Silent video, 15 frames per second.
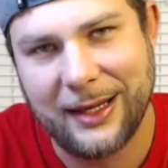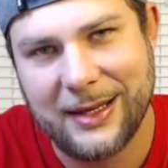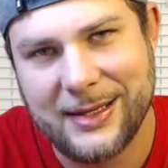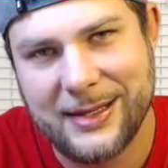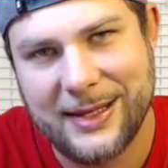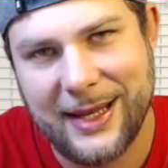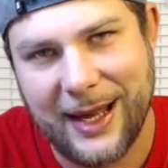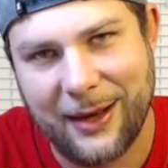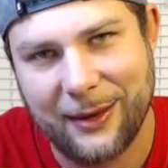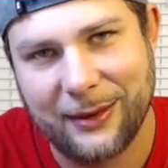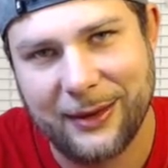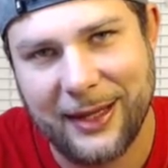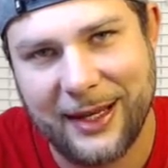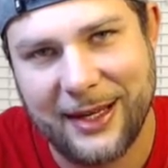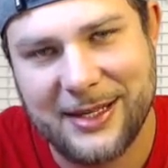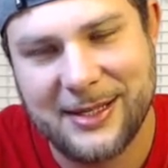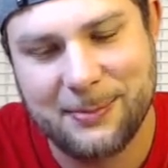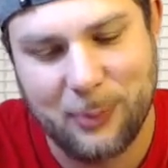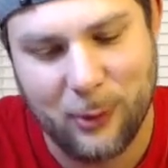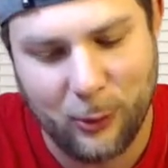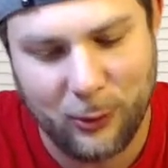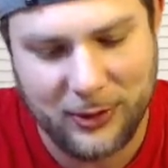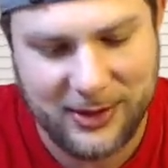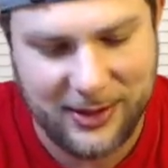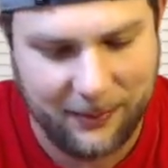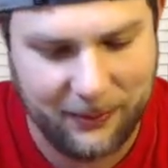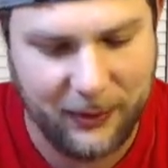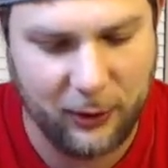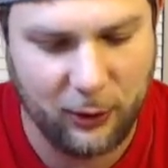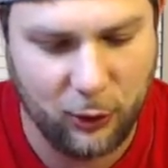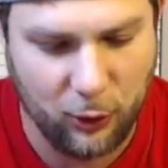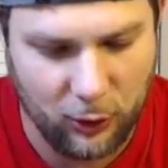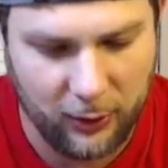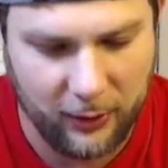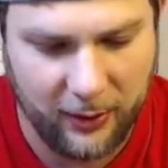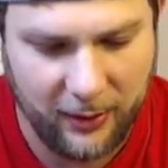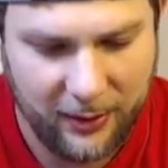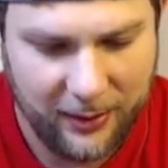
us down. Let us pull something good.